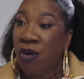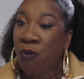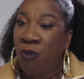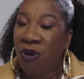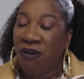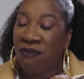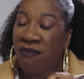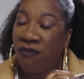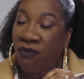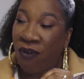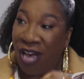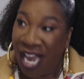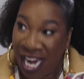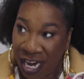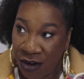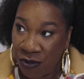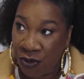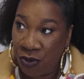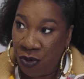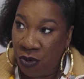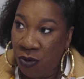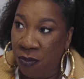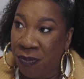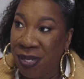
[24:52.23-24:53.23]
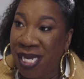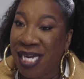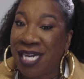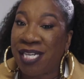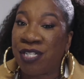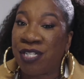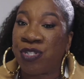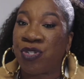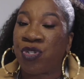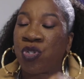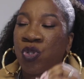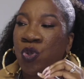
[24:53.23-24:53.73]
it went viral
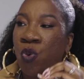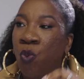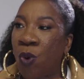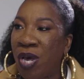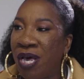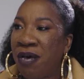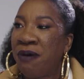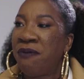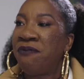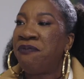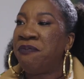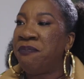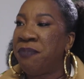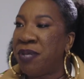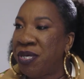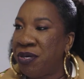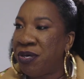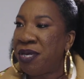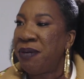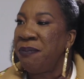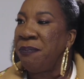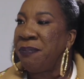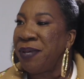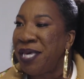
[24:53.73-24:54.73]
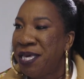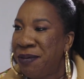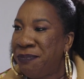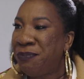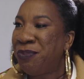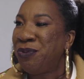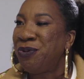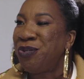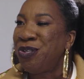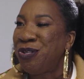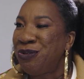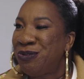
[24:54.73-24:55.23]
because 12 million
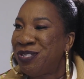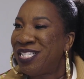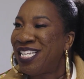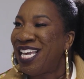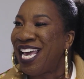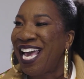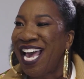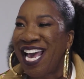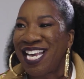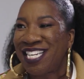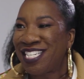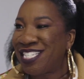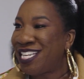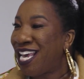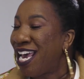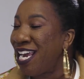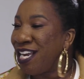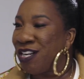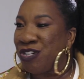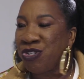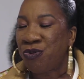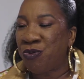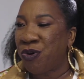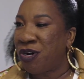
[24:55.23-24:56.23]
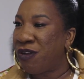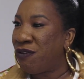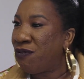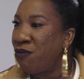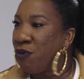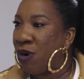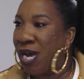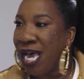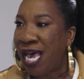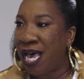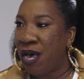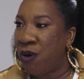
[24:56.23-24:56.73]
people used the hashtag in
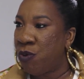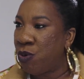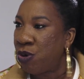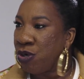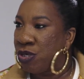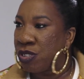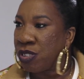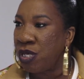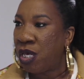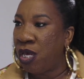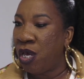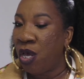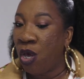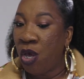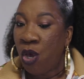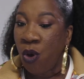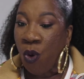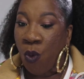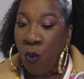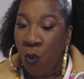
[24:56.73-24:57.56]
24 hours. Right.